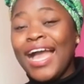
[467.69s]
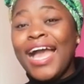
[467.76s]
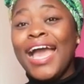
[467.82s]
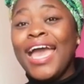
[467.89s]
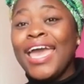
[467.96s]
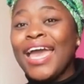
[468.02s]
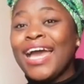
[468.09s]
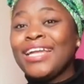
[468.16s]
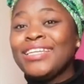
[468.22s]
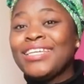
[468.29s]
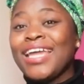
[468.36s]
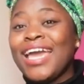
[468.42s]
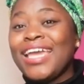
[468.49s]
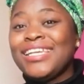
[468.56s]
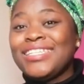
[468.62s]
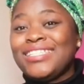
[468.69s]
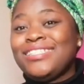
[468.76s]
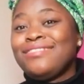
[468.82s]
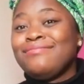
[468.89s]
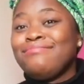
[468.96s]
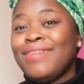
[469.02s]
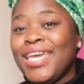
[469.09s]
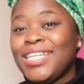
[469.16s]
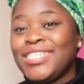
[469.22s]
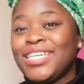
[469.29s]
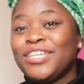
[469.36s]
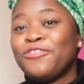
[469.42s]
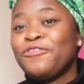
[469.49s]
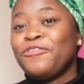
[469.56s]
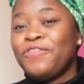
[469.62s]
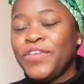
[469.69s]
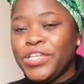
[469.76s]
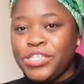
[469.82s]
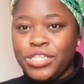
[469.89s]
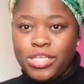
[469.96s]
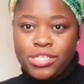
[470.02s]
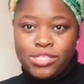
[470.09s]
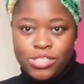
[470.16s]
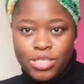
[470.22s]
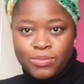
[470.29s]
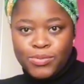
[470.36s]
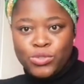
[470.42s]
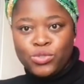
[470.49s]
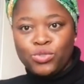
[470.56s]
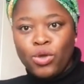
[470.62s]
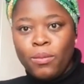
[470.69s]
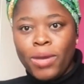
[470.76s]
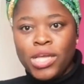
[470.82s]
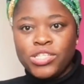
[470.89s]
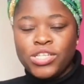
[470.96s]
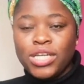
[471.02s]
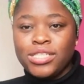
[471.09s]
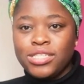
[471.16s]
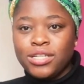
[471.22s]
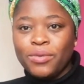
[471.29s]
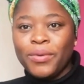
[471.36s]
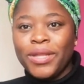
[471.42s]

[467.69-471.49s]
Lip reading: I underestimated fish and chips so much until